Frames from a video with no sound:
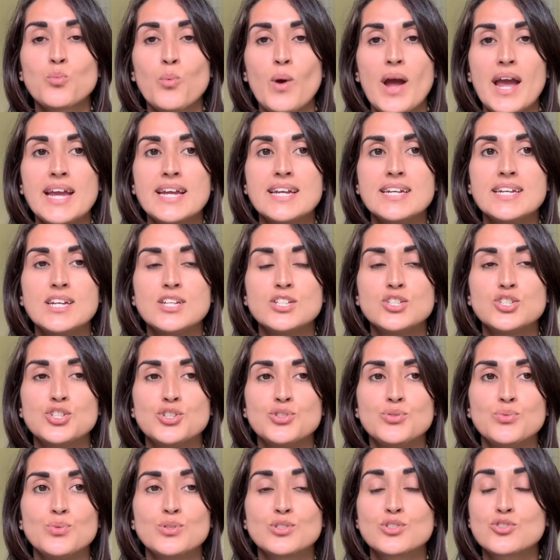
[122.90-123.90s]
way
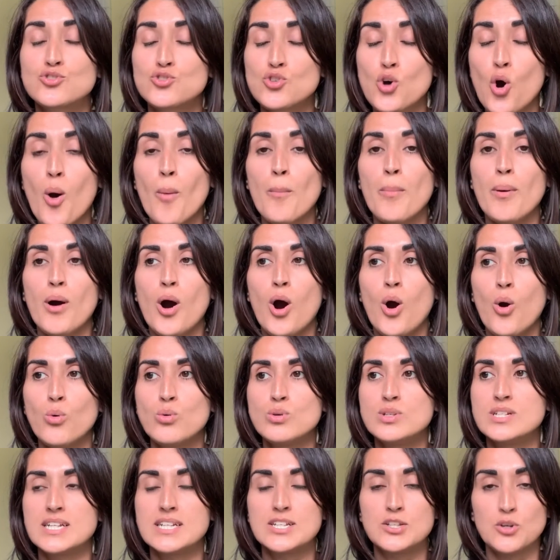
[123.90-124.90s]
to stop
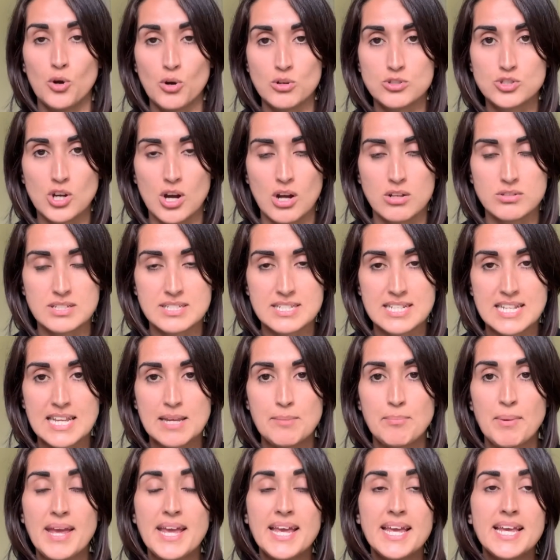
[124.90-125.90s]
holding your child
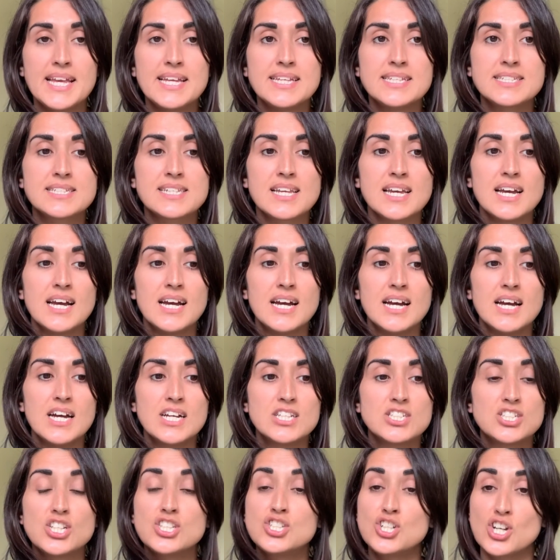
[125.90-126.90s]
asleep is
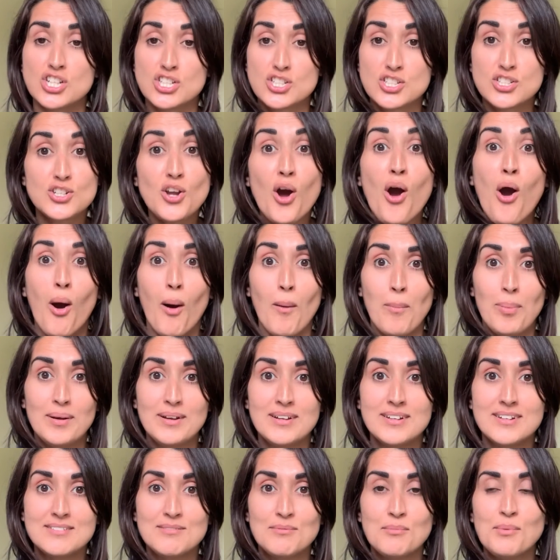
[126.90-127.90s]
to just stop,
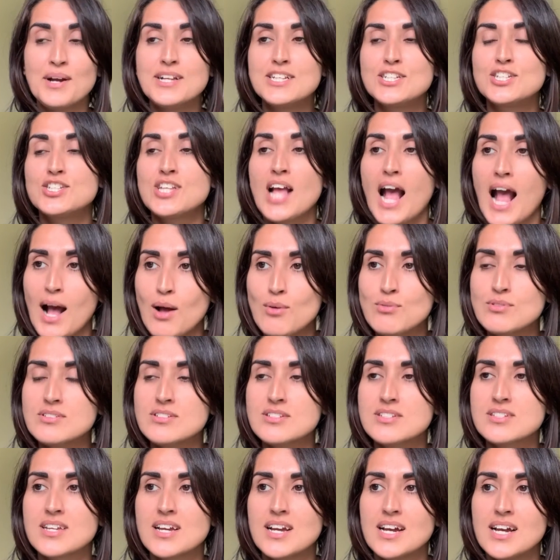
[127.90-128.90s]
which
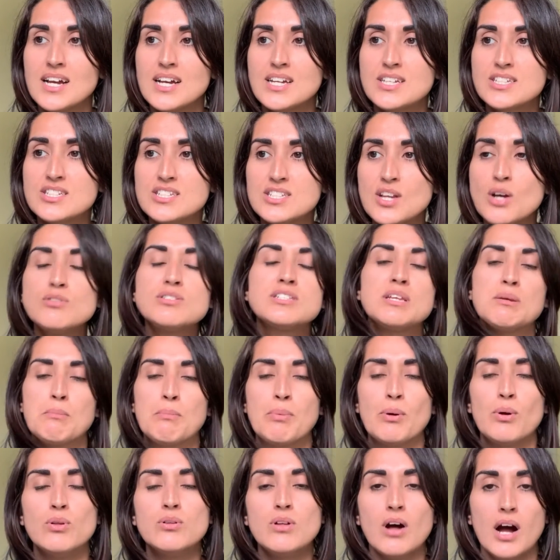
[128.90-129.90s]
sounds so
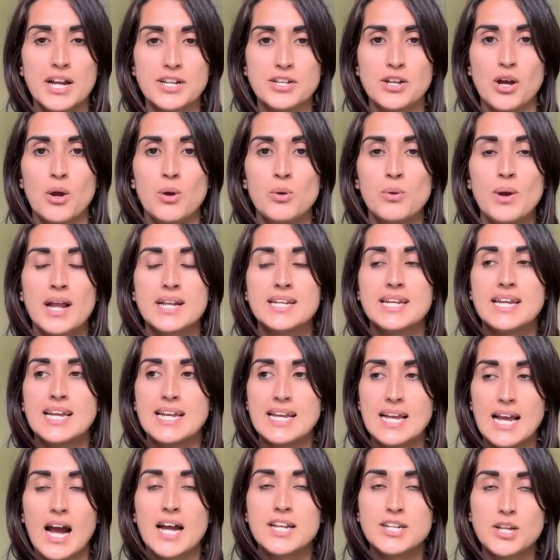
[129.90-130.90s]
simple, I know, and
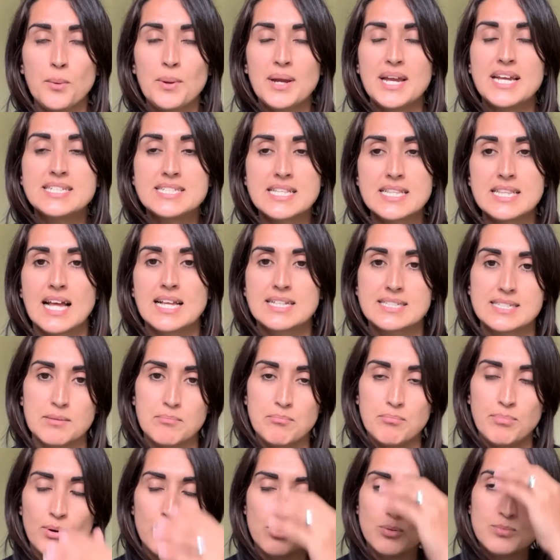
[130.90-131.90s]
I know it isn't that
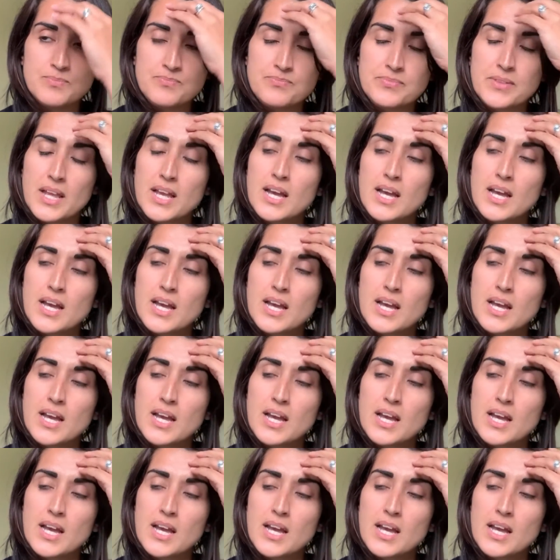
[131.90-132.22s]
simple.